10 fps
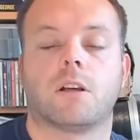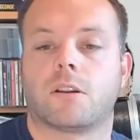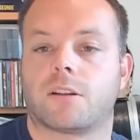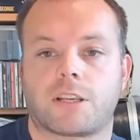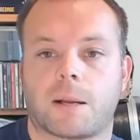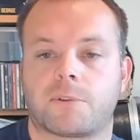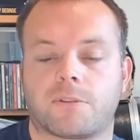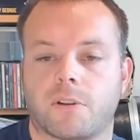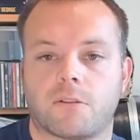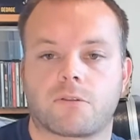The tabs
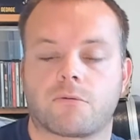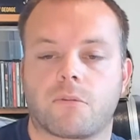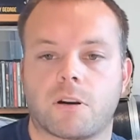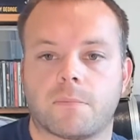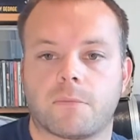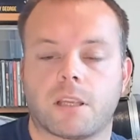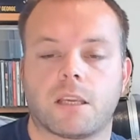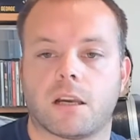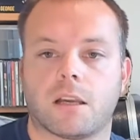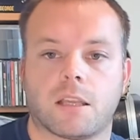for those are all in
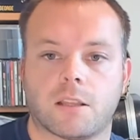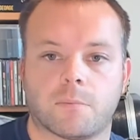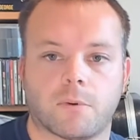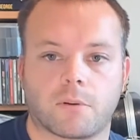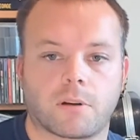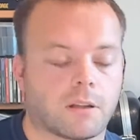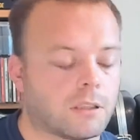the book.